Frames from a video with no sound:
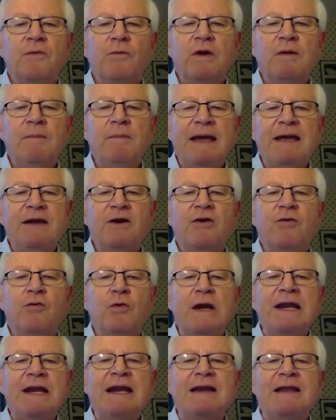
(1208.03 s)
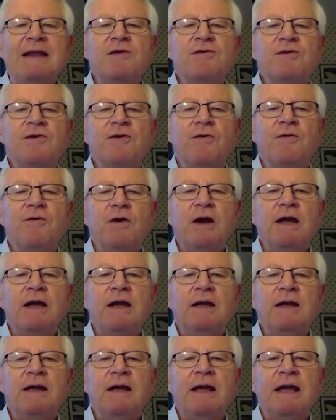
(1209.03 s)
We may agree to
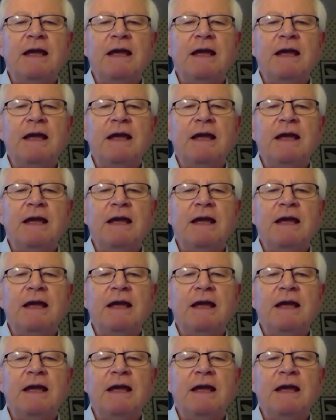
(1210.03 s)
disagree,